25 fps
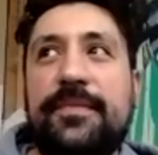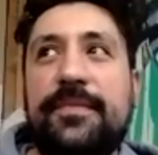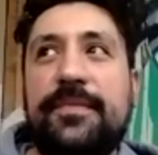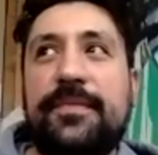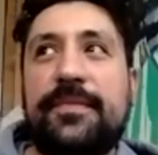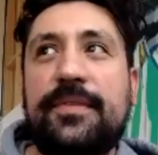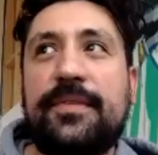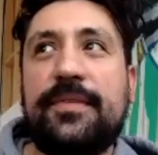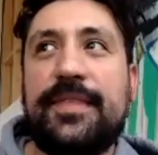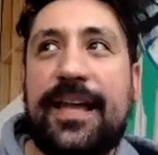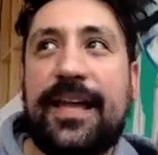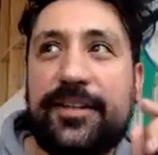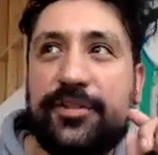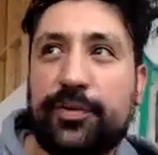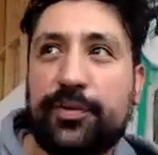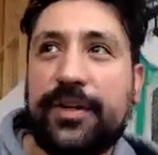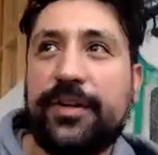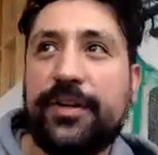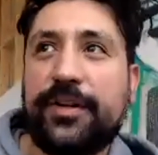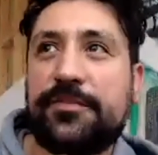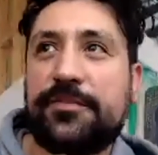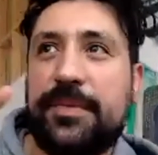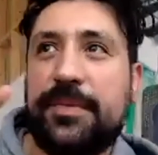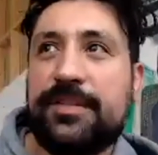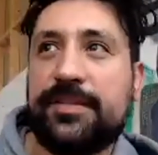that triggers
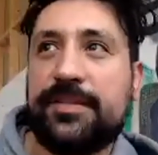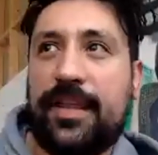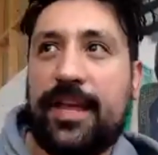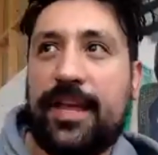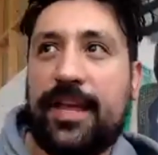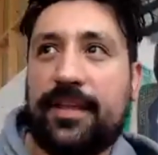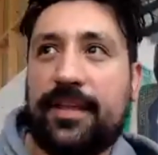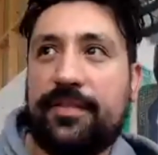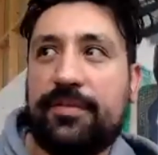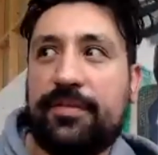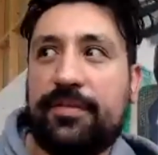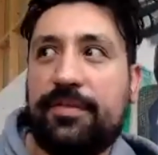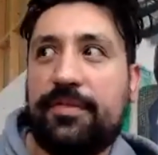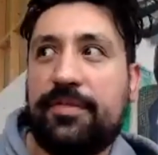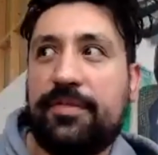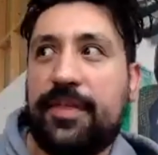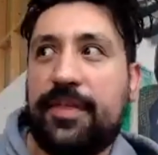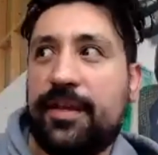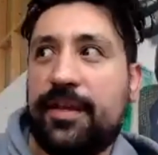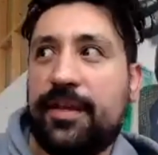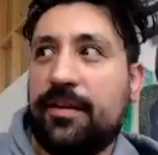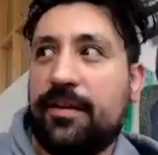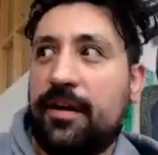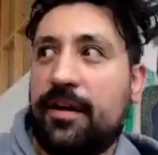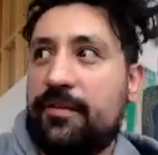me to like
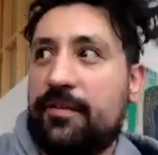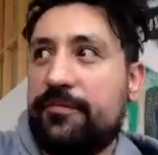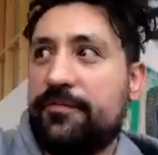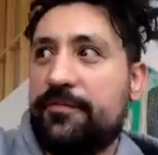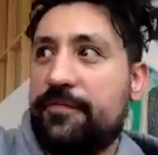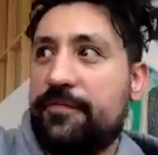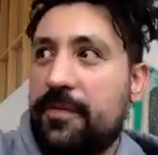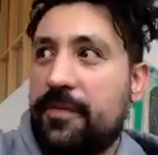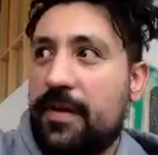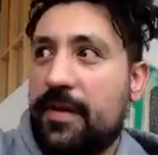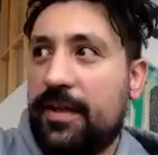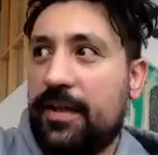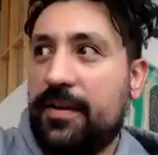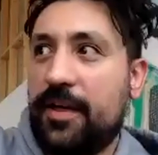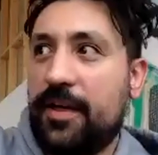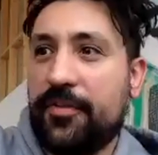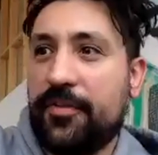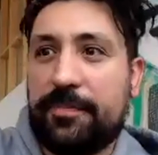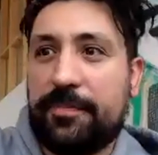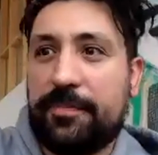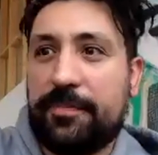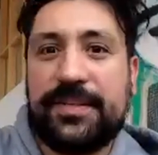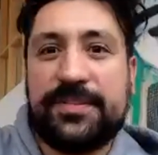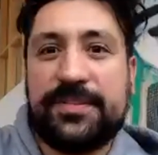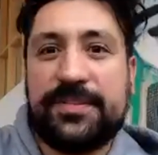think of another
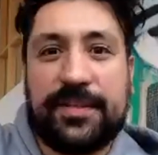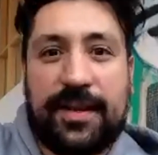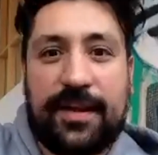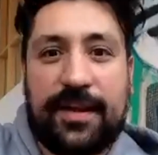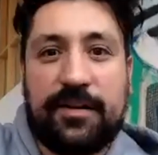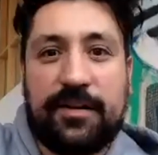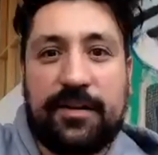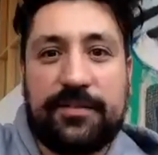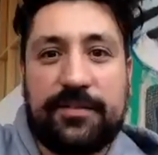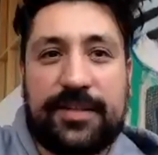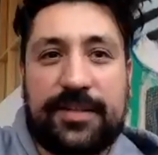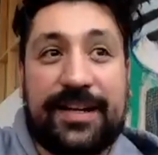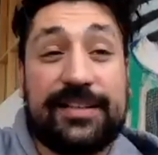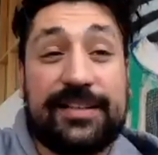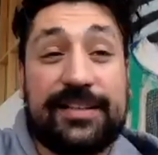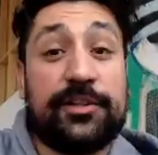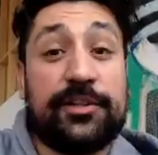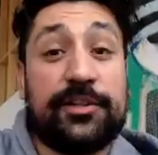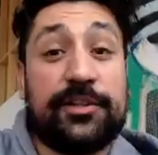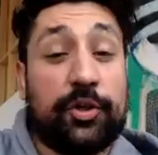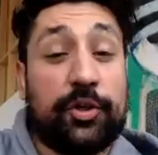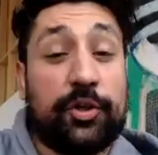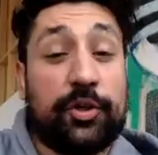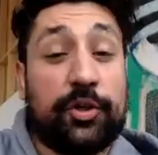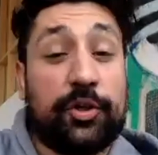piece that I titled
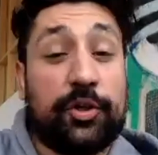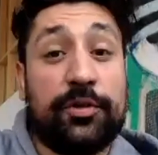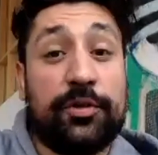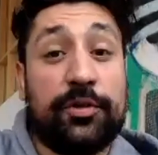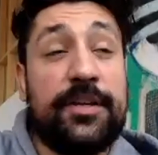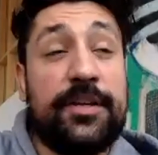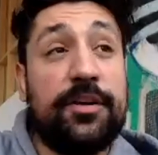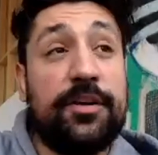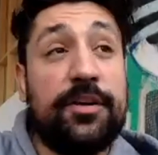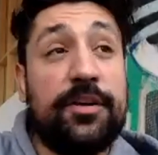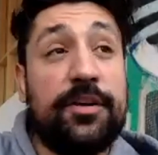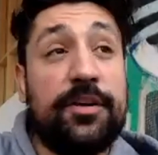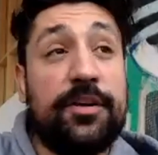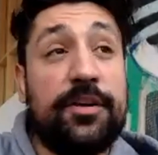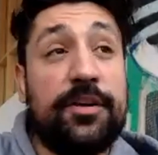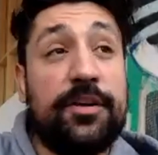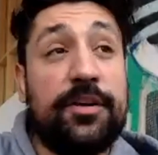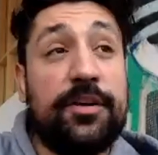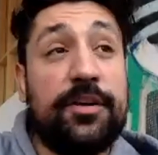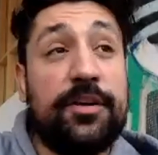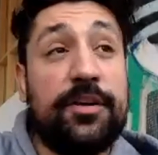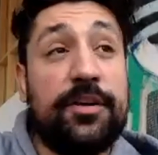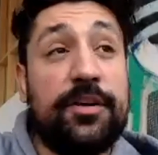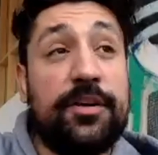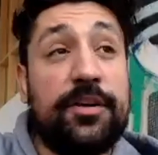earlier
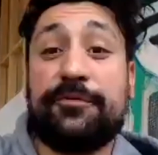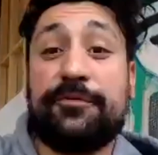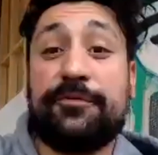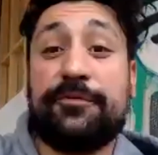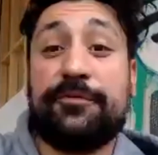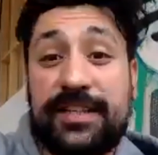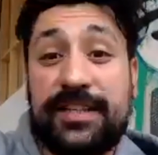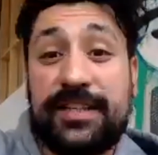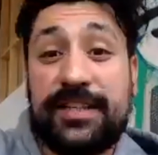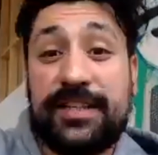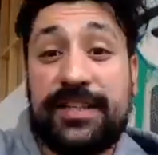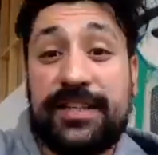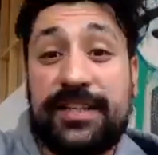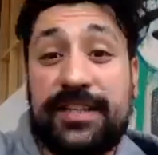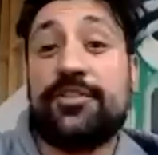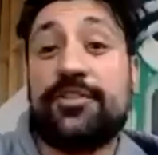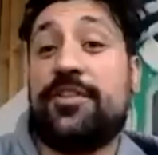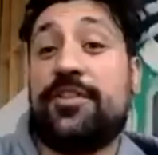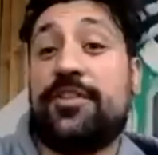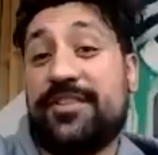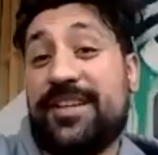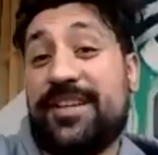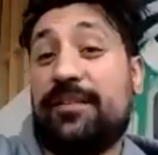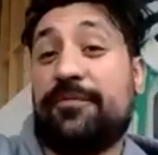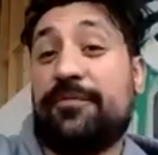differently, and I'll change the title for
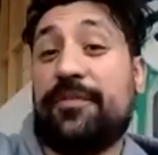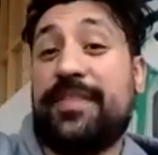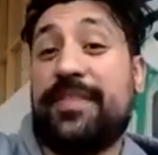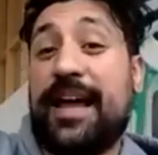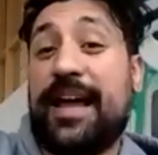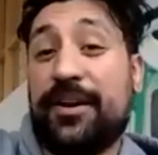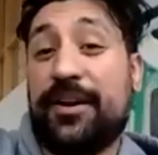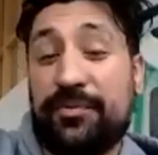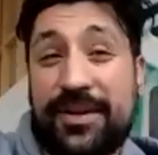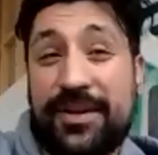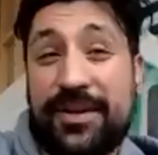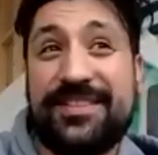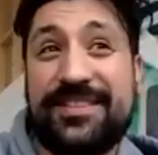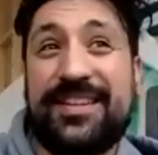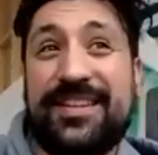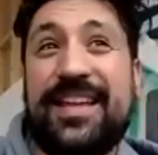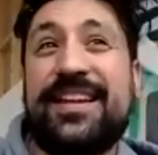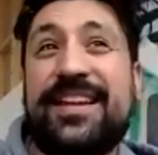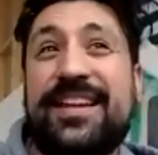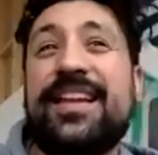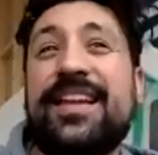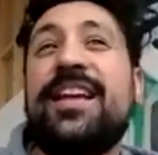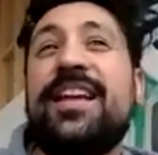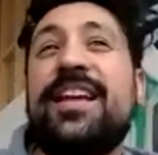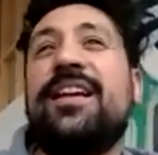that reason. Like,
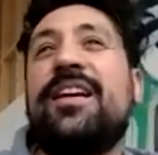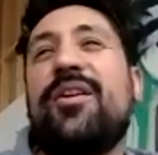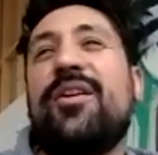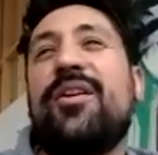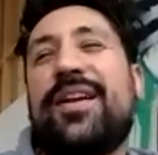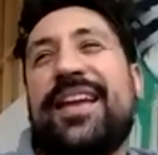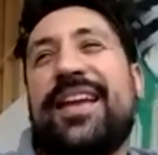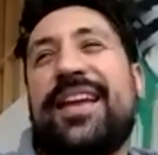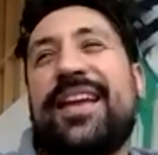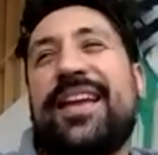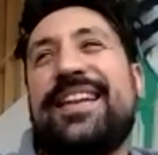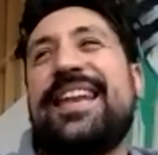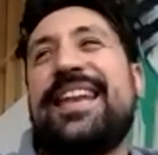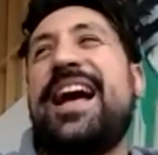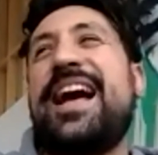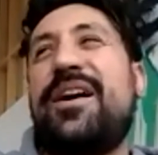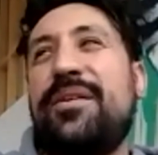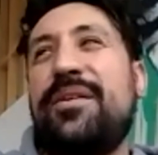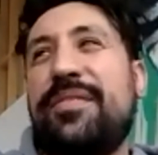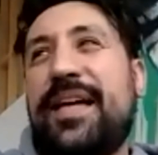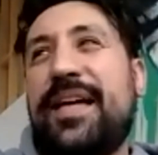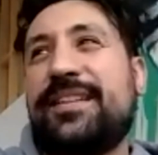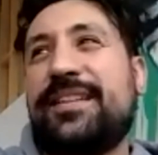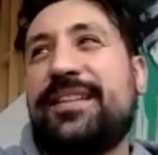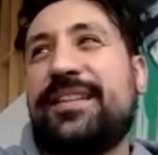okay, now that
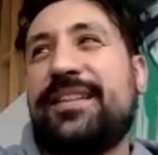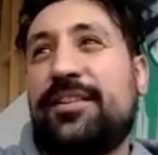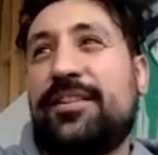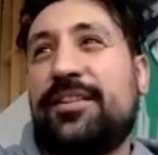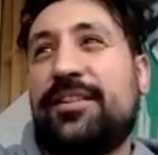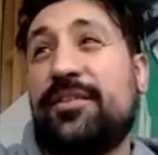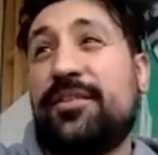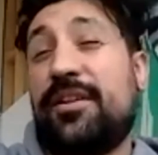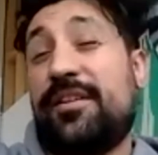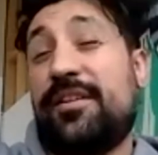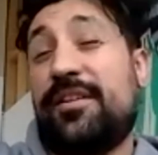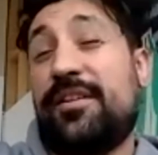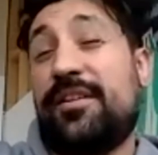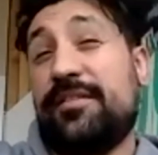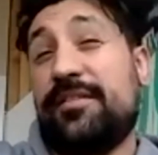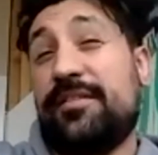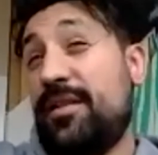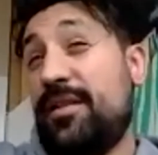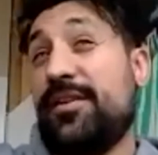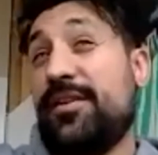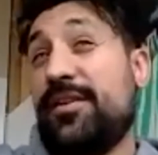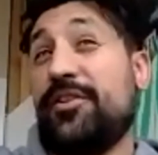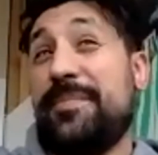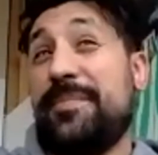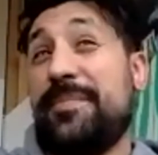title no, no
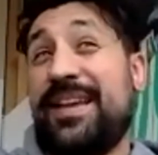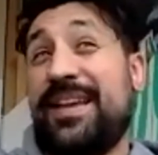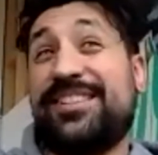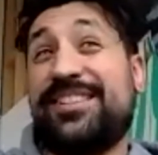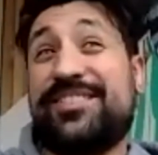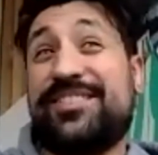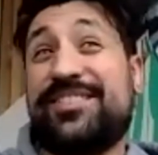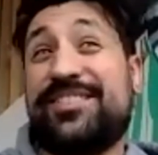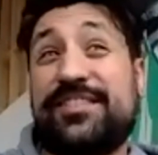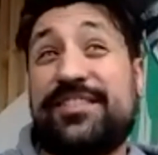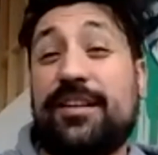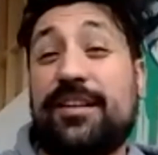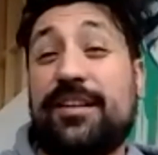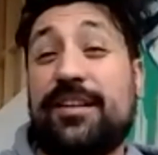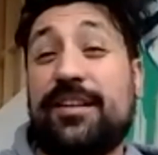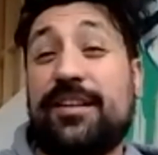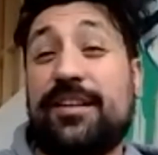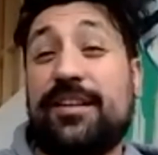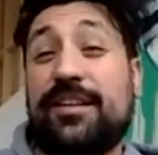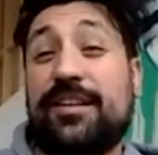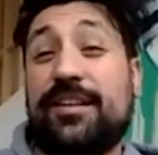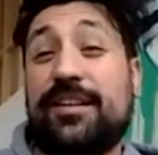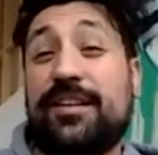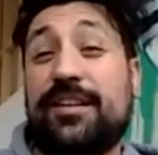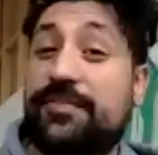longer makes sense in the
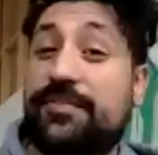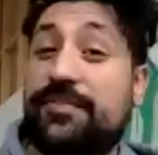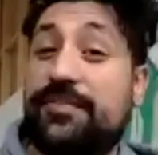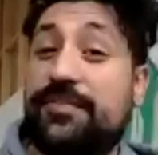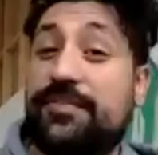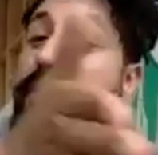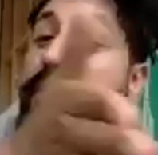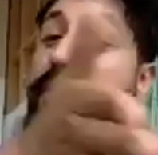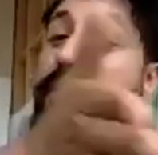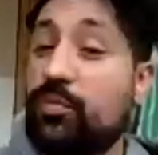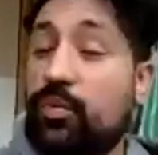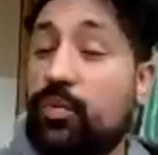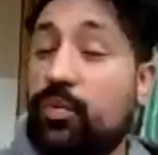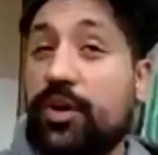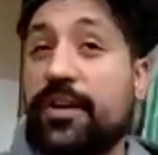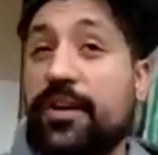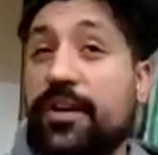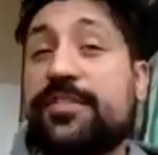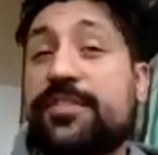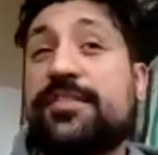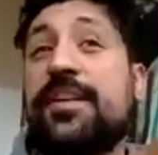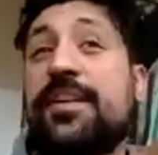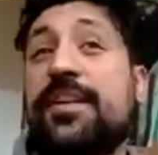context of these other works.